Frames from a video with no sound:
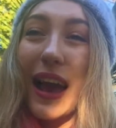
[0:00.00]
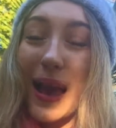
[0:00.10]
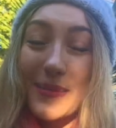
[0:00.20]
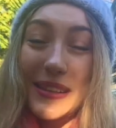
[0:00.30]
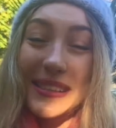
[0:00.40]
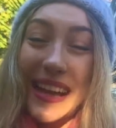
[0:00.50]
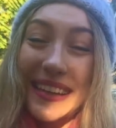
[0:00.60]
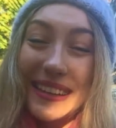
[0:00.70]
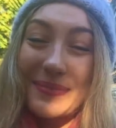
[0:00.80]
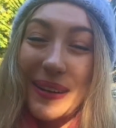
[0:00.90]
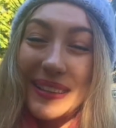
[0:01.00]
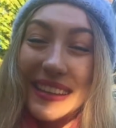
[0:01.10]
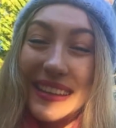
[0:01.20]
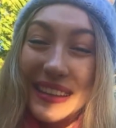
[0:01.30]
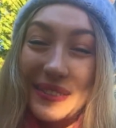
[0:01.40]
am excited about
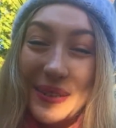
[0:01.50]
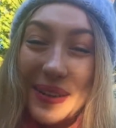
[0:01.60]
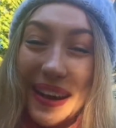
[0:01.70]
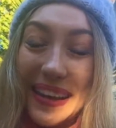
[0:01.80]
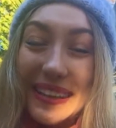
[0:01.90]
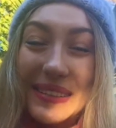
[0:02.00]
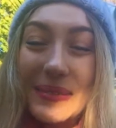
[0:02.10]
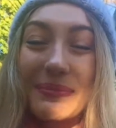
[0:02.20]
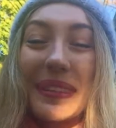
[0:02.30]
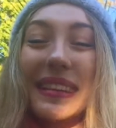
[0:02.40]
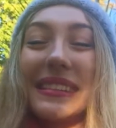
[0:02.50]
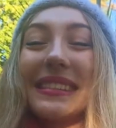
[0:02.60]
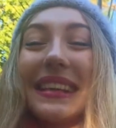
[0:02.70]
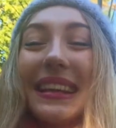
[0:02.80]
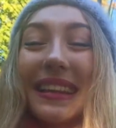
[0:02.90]
the giveaway.
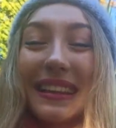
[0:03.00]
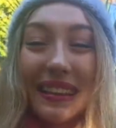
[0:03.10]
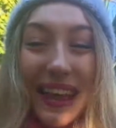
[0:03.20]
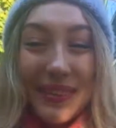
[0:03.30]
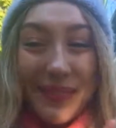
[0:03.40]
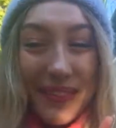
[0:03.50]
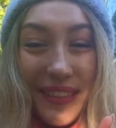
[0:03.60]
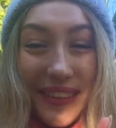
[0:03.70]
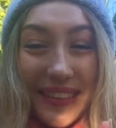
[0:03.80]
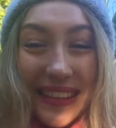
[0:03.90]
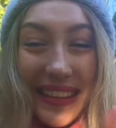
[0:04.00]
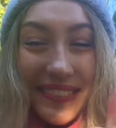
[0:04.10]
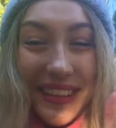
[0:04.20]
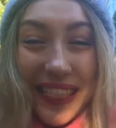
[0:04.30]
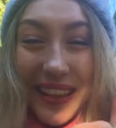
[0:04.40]
Please like my video,
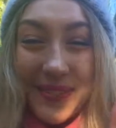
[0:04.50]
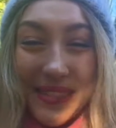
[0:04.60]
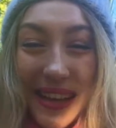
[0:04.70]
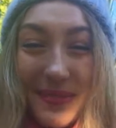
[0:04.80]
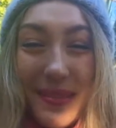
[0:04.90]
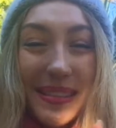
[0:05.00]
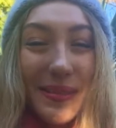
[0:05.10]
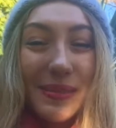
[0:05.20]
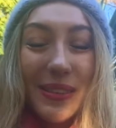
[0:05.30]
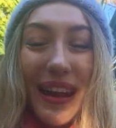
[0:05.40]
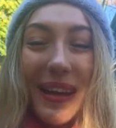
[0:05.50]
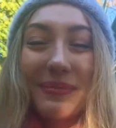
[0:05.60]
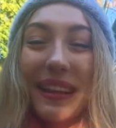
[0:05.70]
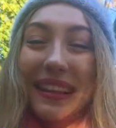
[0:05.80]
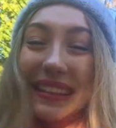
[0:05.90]
give it thumbs up, subscribe,
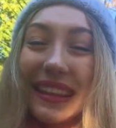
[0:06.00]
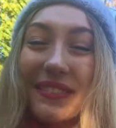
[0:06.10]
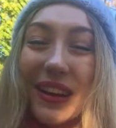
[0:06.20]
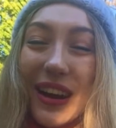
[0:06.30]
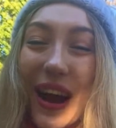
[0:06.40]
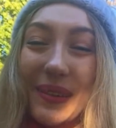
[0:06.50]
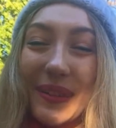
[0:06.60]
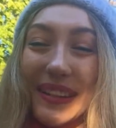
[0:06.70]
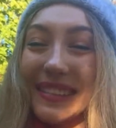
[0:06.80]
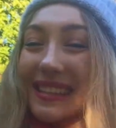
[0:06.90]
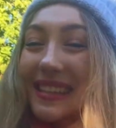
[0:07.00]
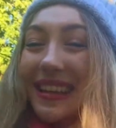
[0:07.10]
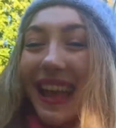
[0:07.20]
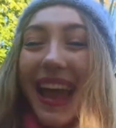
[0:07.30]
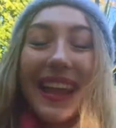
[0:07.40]
and leave a comment.
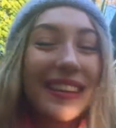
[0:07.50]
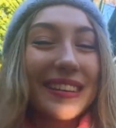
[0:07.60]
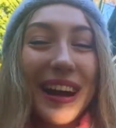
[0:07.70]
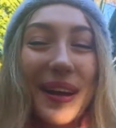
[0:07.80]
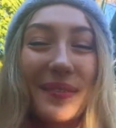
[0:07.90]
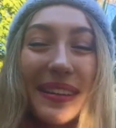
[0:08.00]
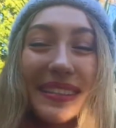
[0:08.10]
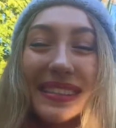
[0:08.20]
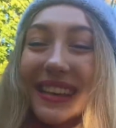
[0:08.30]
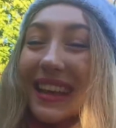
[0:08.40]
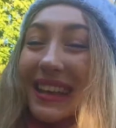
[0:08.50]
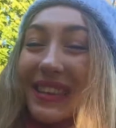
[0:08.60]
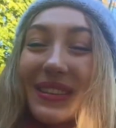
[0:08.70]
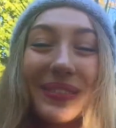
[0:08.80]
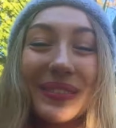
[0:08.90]
Any comment
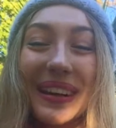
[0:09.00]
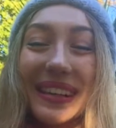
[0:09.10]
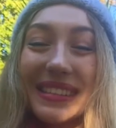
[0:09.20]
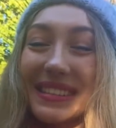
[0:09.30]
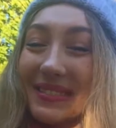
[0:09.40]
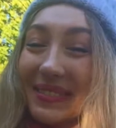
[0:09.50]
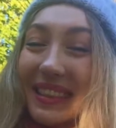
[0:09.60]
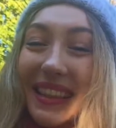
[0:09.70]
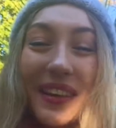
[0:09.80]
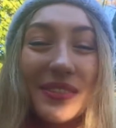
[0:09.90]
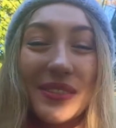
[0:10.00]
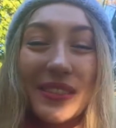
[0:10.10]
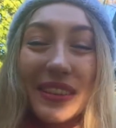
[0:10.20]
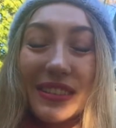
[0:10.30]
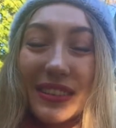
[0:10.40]
you want, would love to
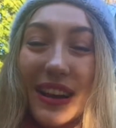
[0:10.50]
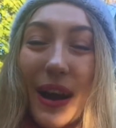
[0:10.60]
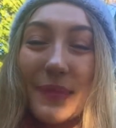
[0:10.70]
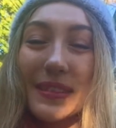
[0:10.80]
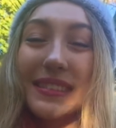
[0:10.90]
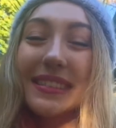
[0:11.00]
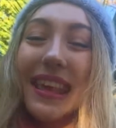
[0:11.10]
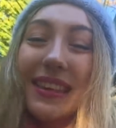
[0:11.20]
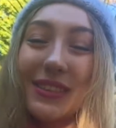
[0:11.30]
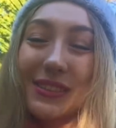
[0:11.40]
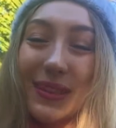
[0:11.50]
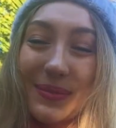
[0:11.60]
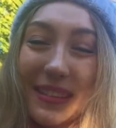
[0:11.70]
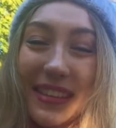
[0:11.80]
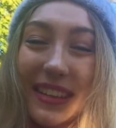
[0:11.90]
read your comments. Thank you so
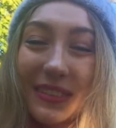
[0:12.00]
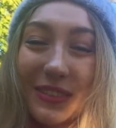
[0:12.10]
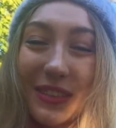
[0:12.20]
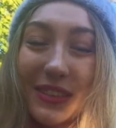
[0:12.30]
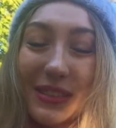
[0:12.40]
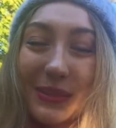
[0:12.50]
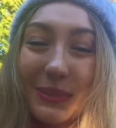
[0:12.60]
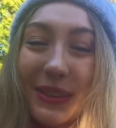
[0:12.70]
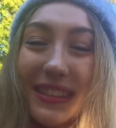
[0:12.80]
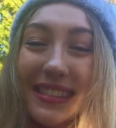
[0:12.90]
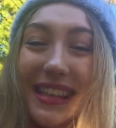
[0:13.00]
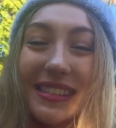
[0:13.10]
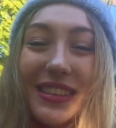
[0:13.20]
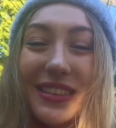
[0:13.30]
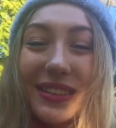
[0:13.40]
much again for your support.
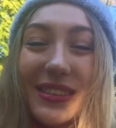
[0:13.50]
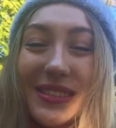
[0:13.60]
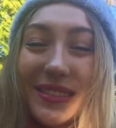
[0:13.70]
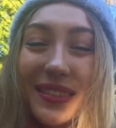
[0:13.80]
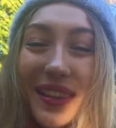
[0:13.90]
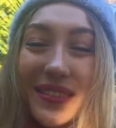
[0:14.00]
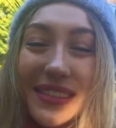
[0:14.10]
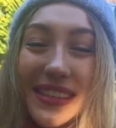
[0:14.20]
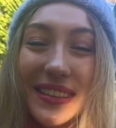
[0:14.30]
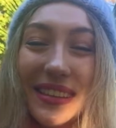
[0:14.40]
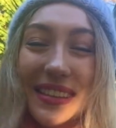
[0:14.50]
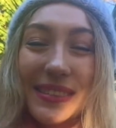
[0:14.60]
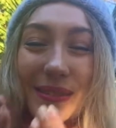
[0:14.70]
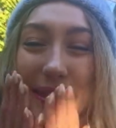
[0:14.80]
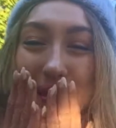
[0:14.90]
Sending you loads of love and see you
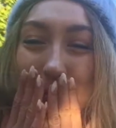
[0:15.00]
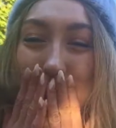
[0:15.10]
next week.